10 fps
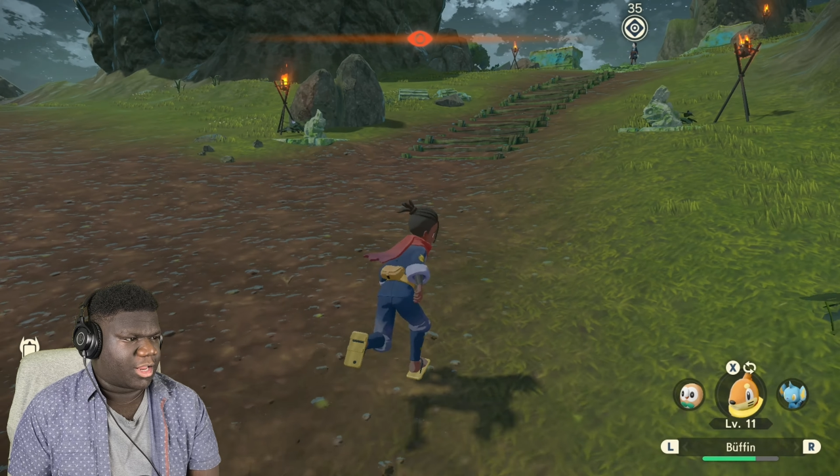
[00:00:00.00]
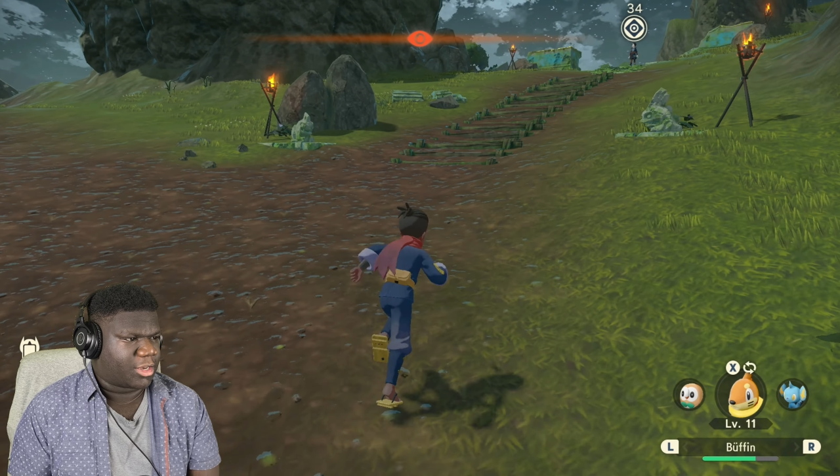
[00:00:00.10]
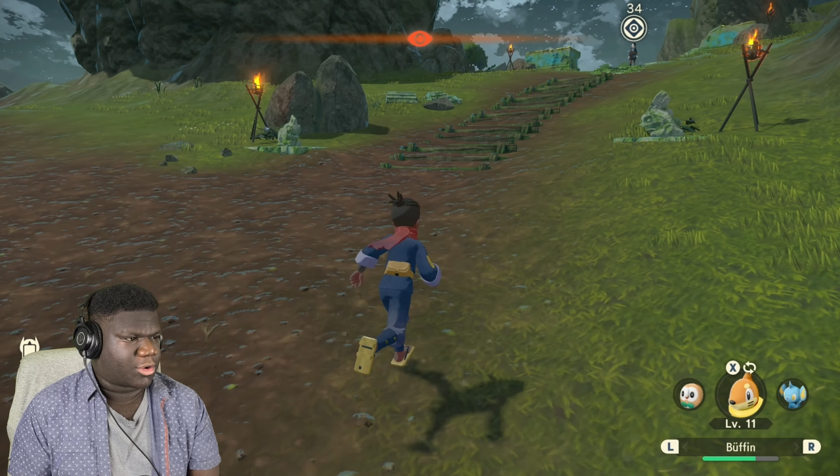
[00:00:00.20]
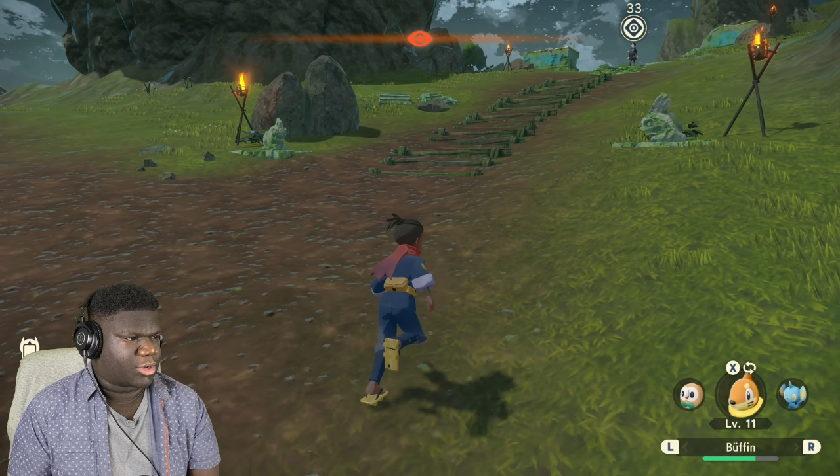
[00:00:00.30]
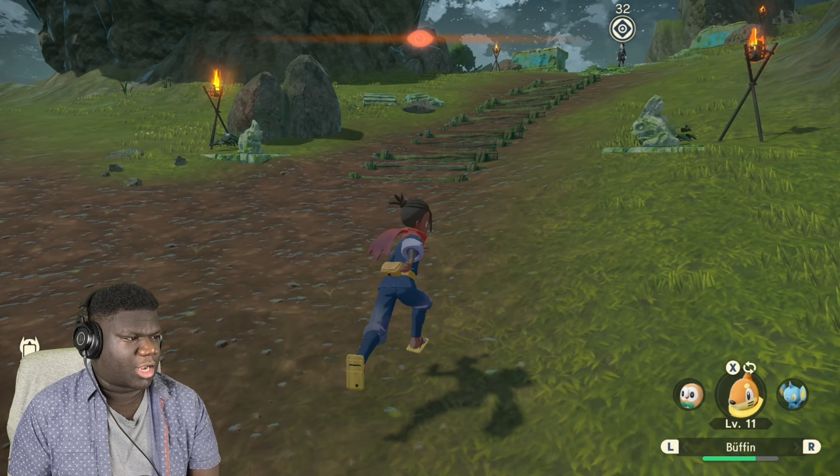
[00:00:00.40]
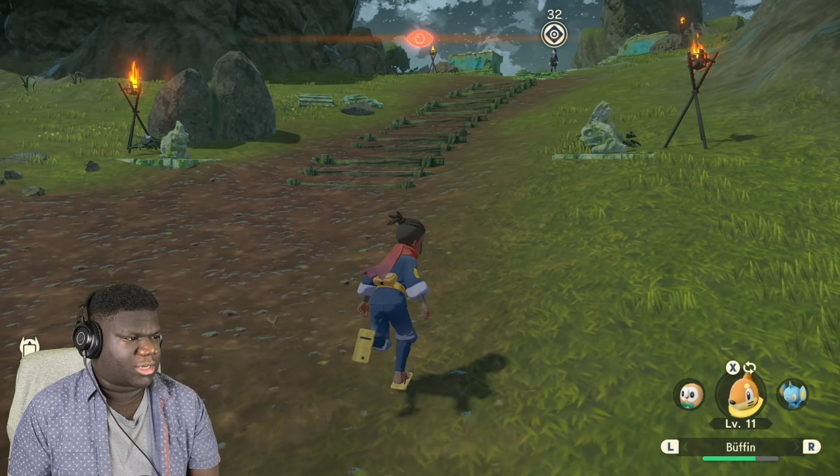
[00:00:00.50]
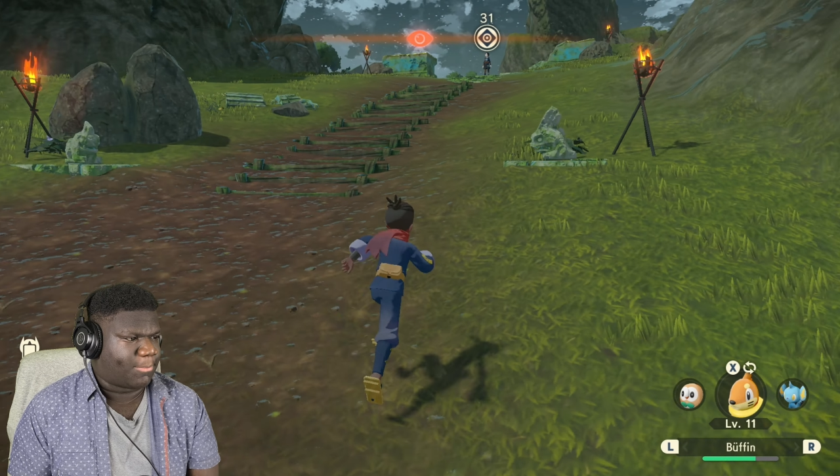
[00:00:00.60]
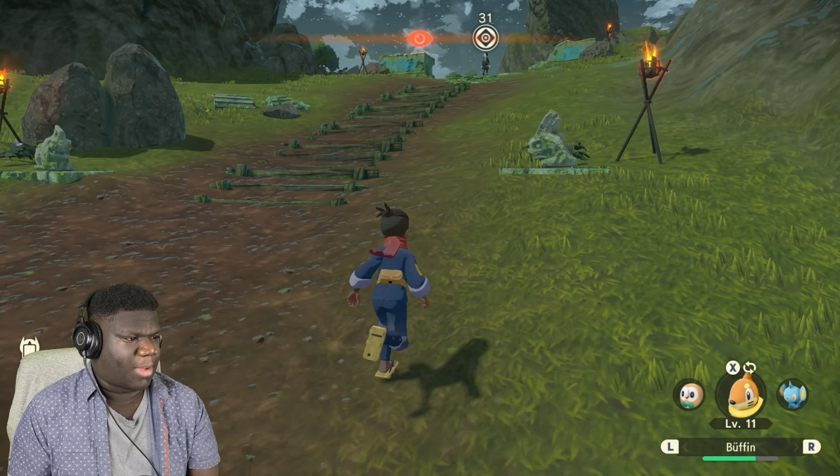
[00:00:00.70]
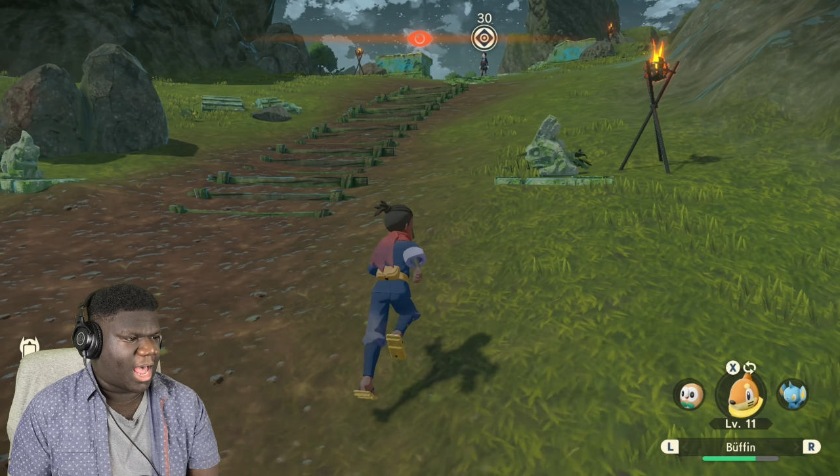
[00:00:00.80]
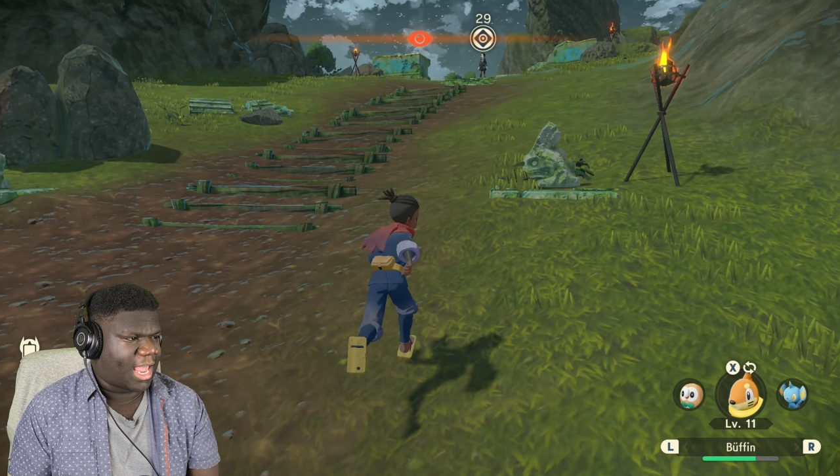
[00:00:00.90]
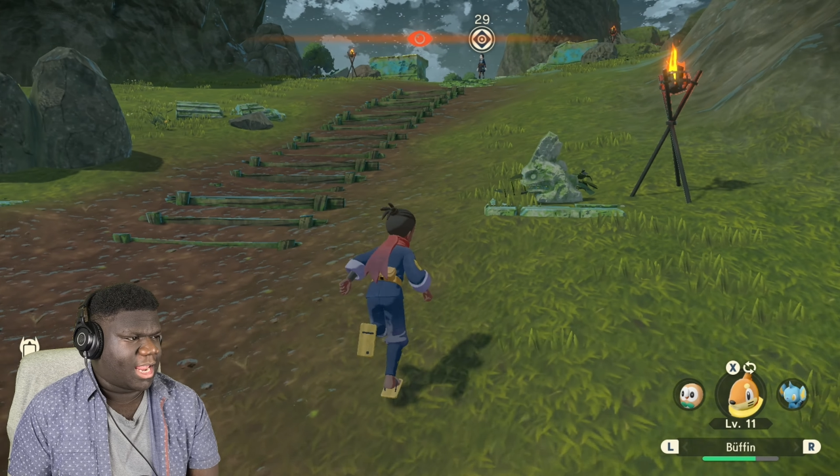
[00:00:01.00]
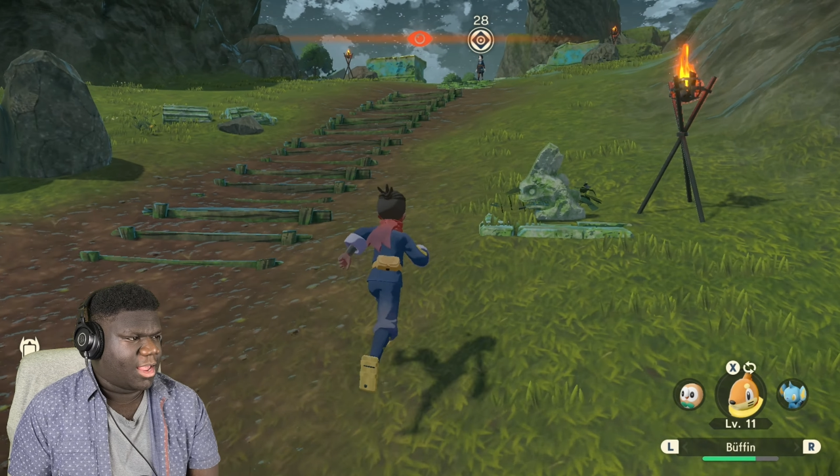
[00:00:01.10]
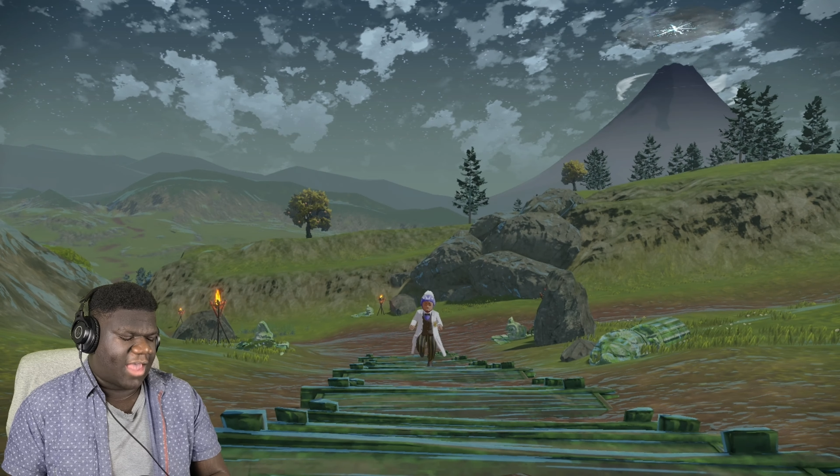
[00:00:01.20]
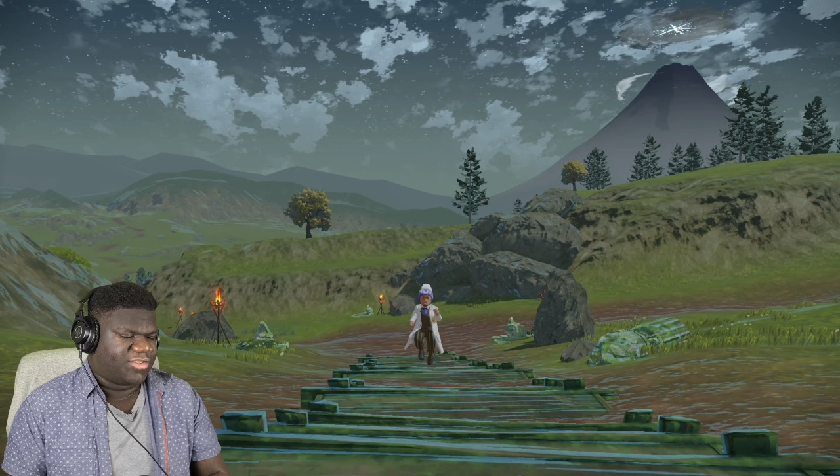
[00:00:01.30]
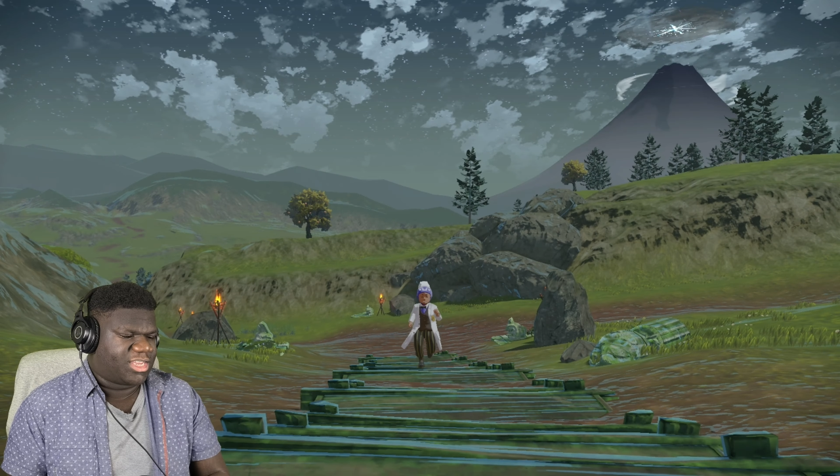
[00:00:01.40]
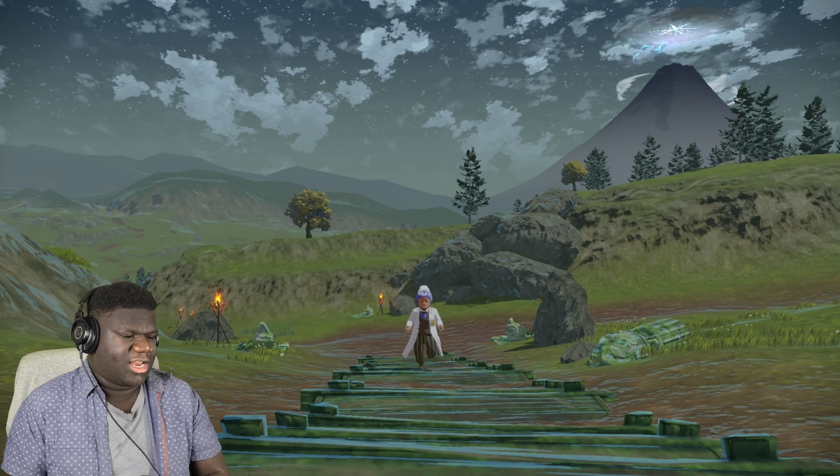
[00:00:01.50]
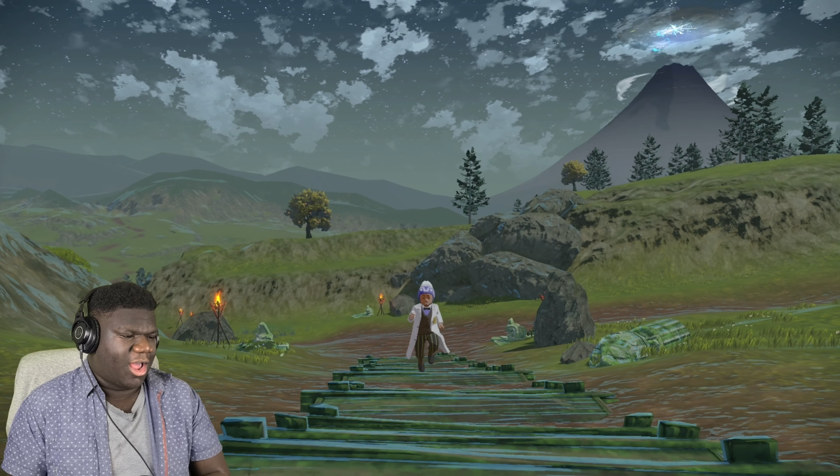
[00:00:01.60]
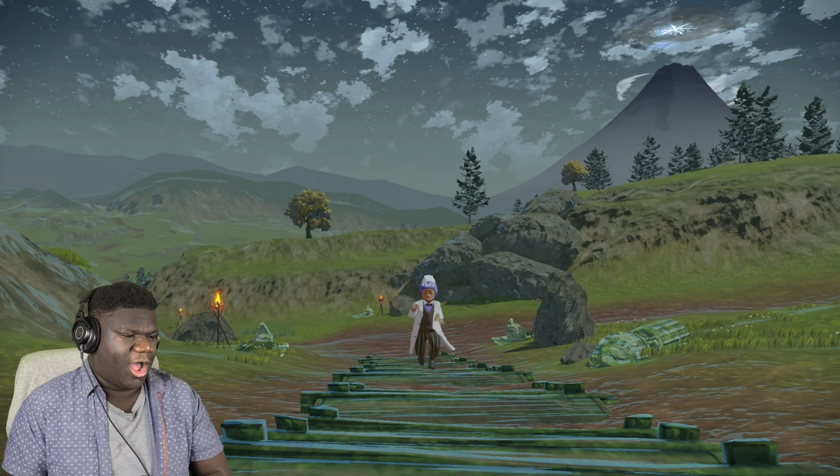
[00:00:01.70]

and let's go talk to Mai. Liventon?